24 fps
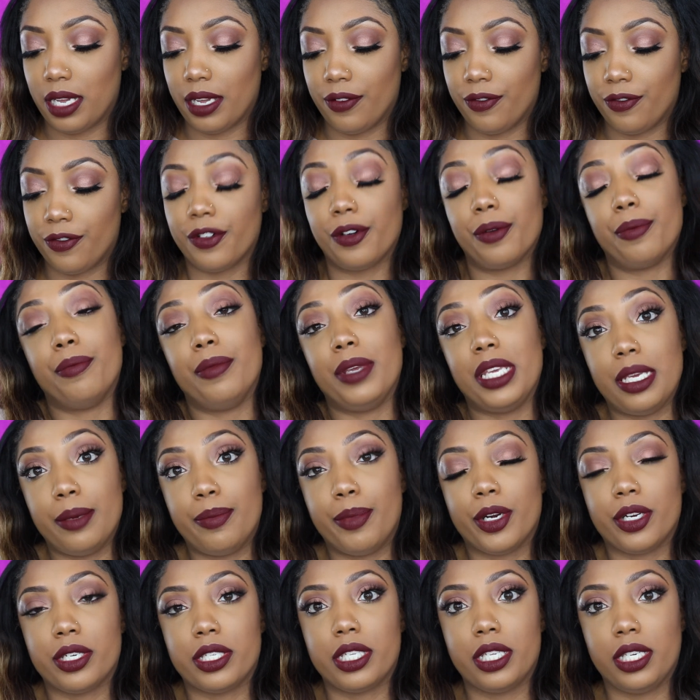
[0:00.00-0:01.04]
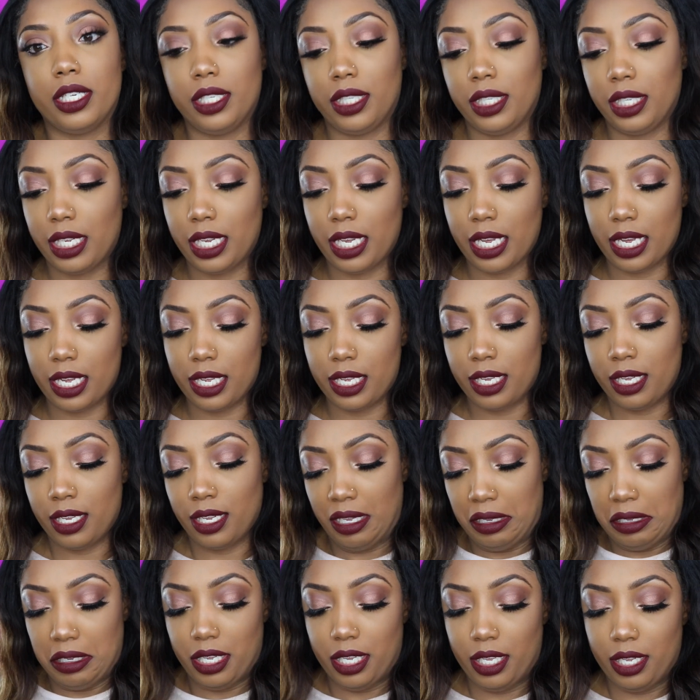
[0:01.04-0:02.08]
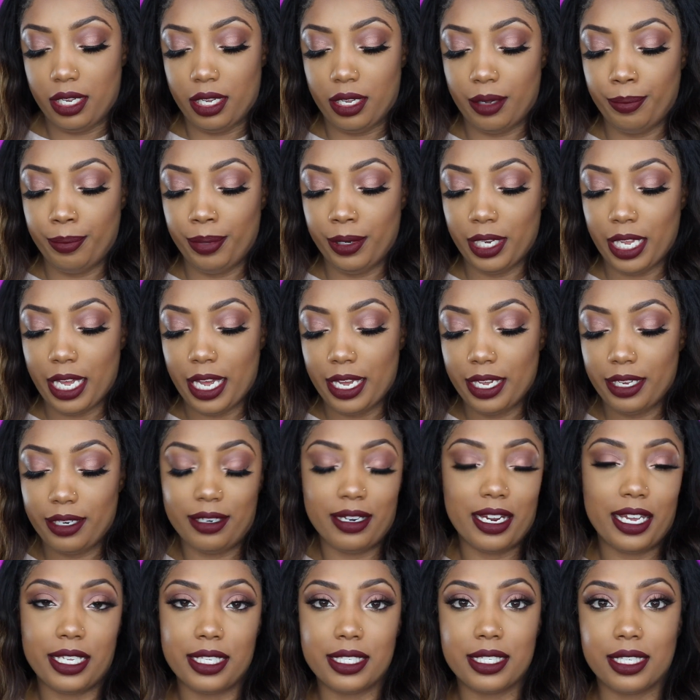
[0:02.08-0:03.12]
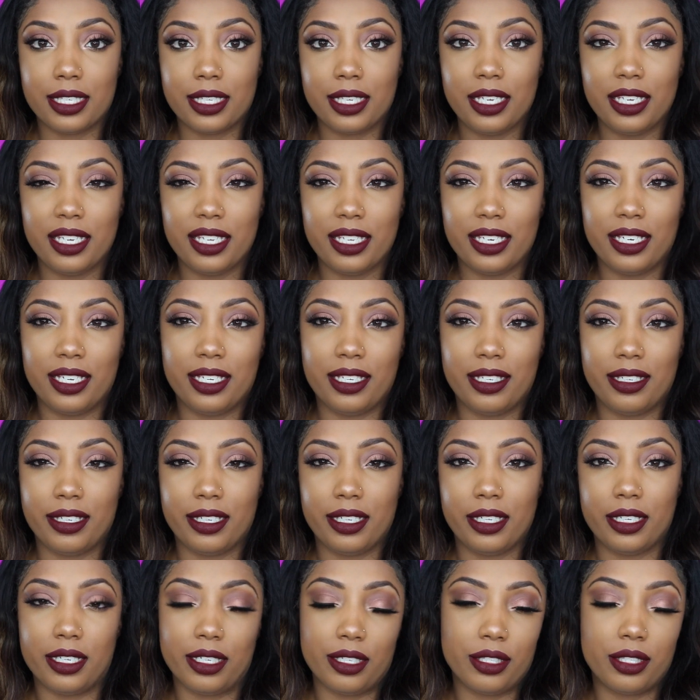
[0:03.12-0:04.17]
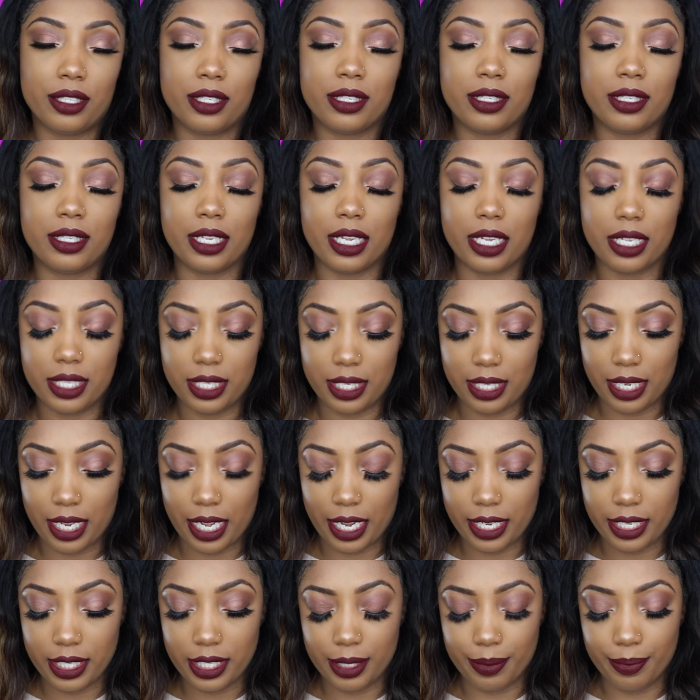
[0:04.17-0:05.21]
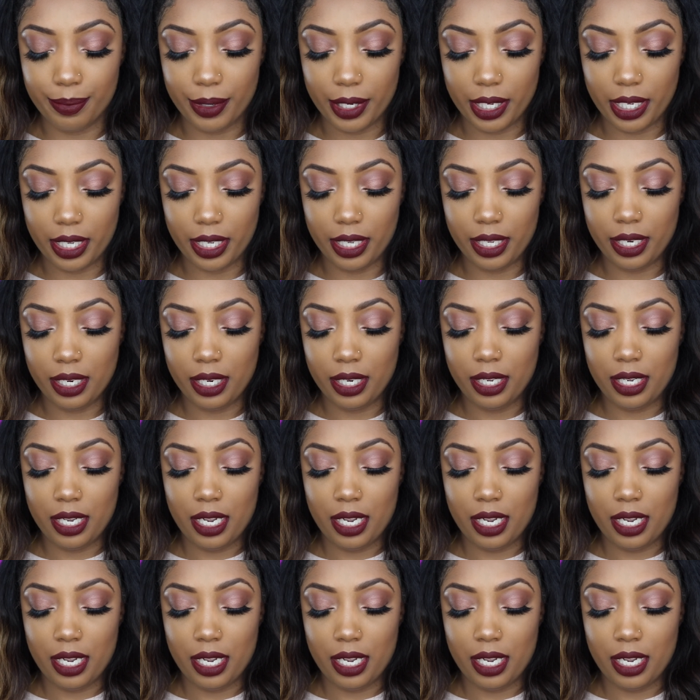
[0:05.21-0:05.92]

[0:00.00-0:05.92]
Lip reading: For me personally, it applied nicely and it's nice, but